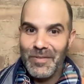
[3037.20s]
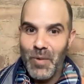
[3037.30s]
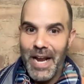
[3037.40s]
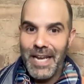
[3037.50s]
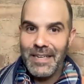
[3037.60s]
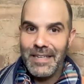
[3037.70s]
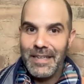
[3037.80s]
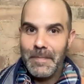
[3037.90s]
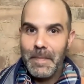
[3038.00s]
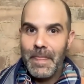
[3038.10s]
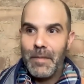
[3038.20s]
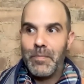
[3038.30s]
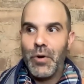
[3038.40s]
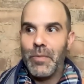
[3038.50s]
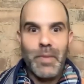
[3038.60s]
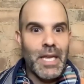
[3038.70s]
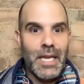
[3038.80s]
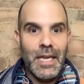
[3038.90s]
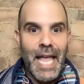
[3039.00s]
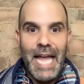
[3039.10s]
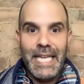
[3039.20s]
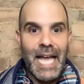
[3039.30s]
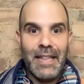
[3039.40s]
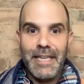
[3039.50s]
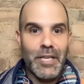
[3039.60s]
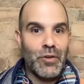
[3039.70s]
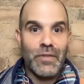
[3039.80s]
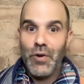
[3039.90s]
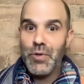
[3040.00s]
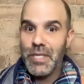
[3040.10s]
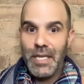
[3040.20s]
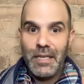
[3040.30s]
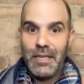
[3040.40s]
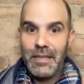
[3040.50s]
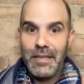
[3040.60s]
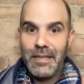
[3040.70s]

mm. right? Put me at Gallaudet University